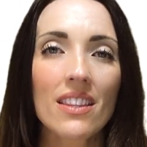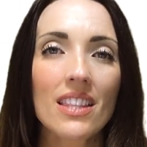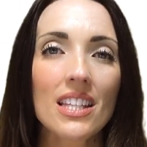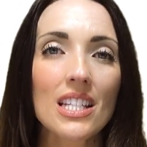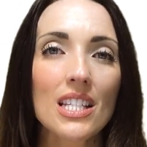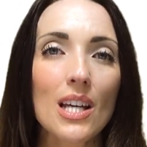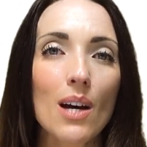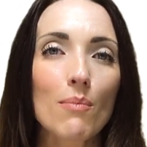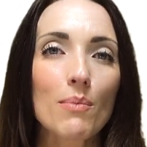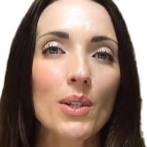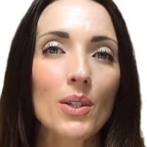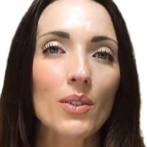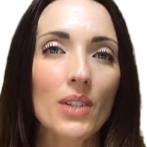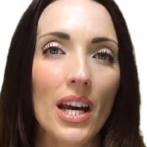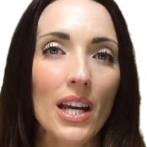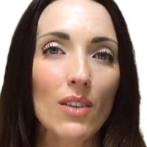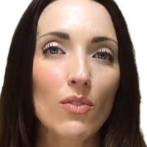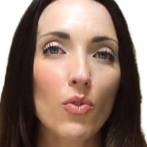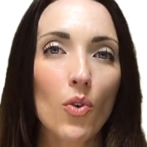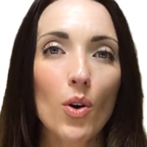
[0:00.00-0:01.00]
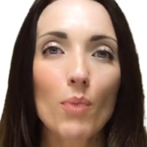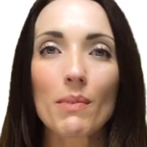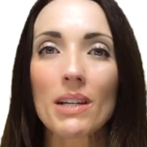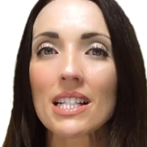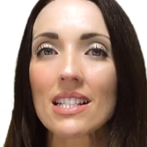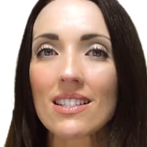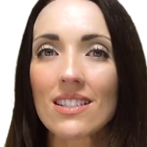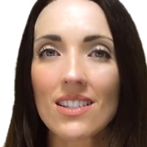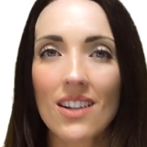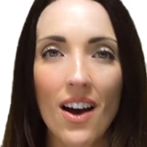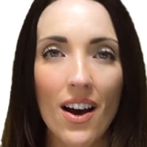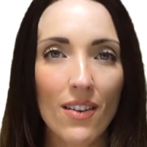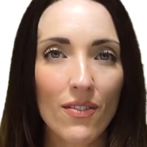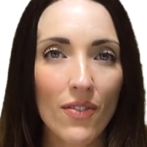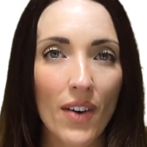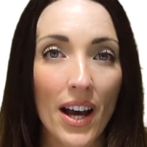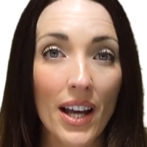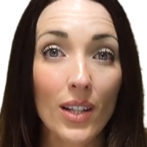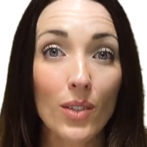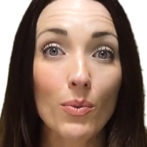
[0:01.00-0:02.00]
The W-9 form is
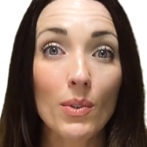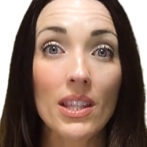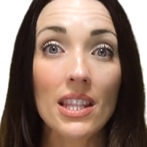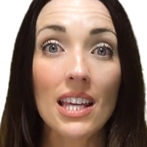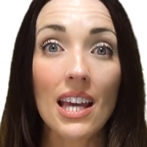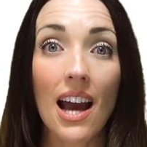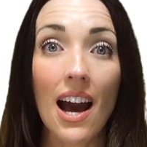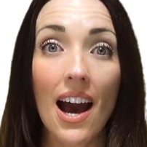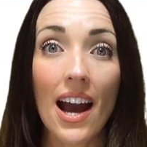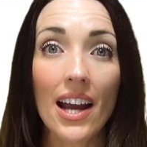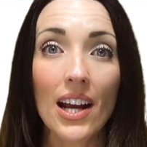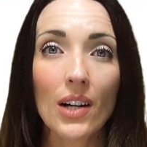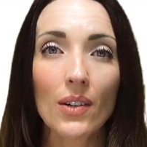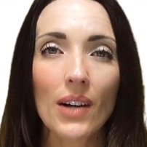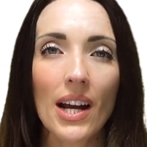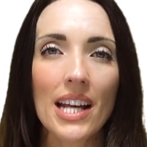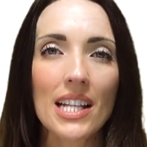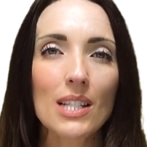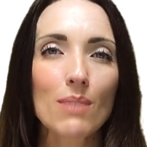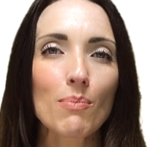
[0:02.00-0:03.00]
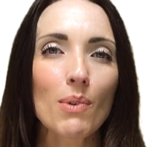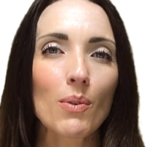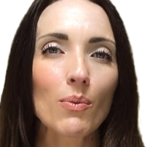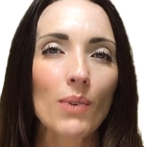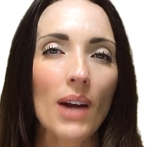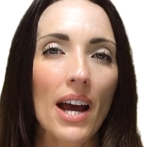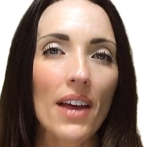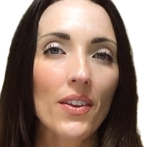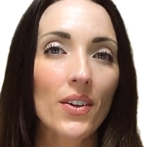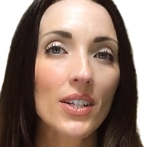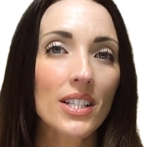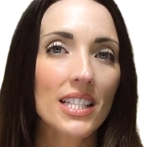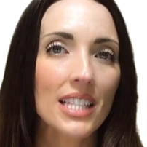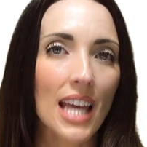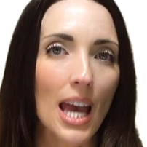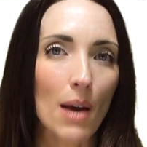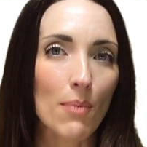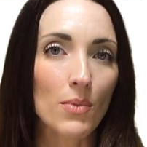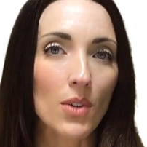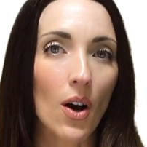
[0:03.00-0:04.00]
not filed with the IRS, but rather is
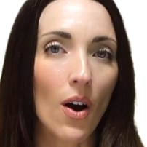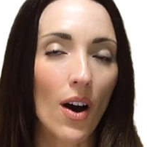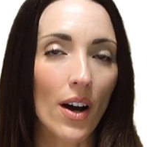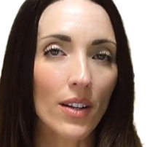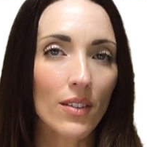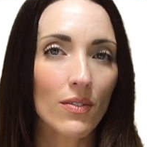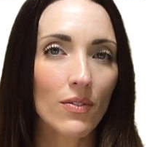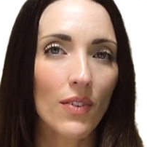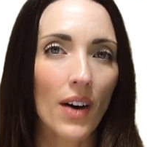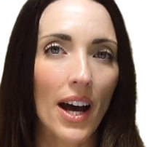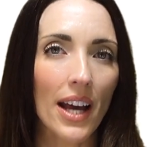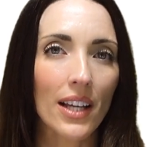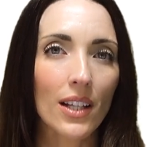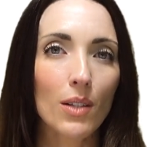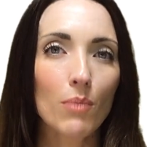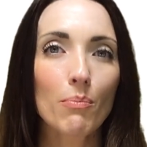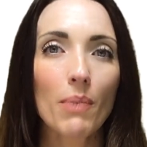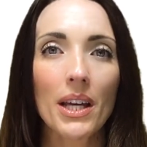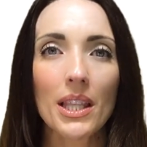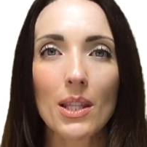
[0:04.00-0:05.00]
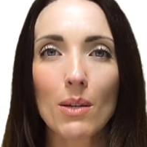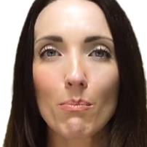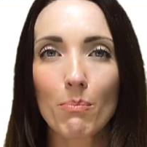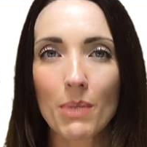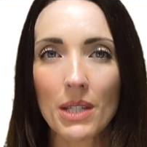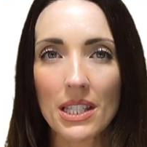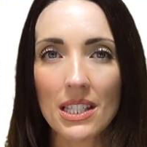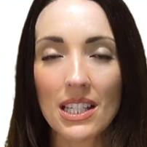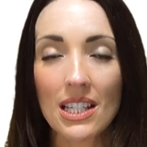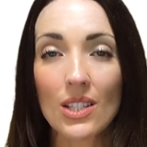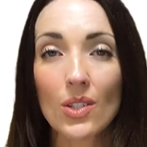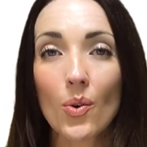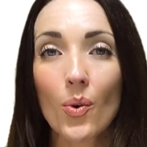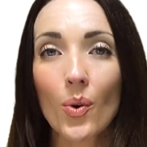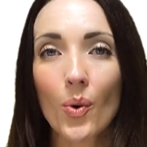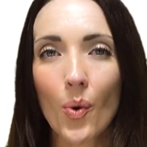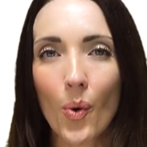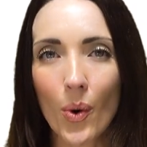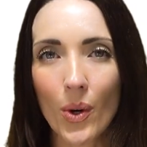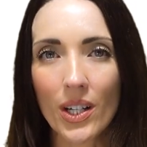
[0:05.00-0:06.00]
kept on file by the business
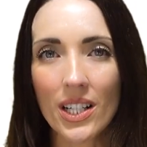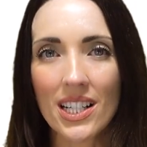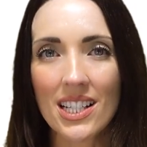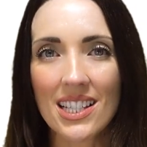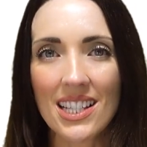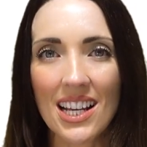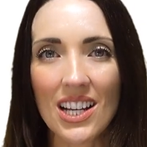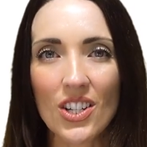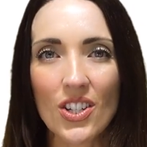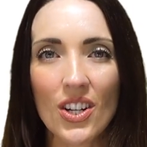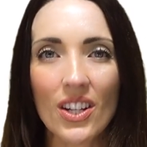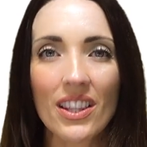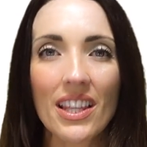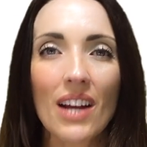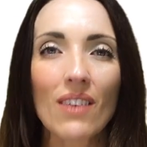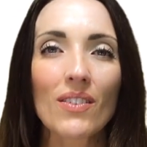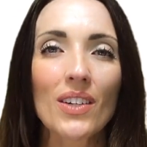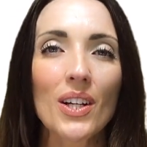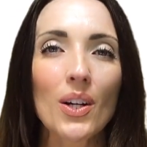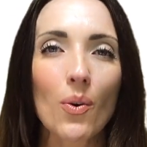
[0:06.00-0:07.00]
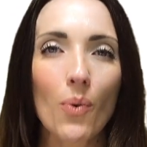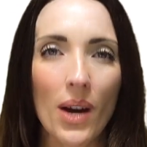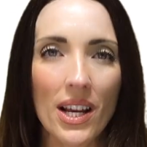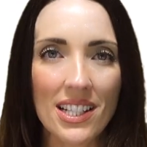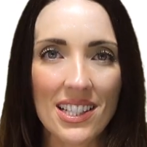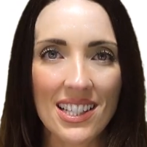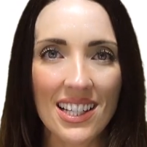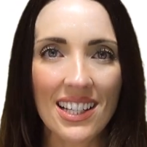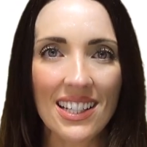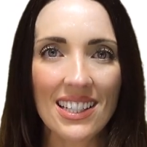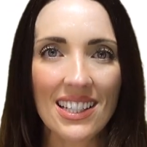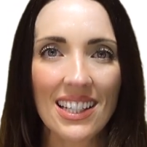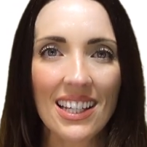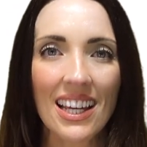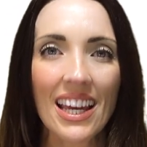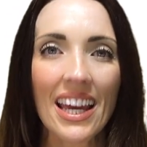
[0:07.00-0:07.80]
or organization that requests it.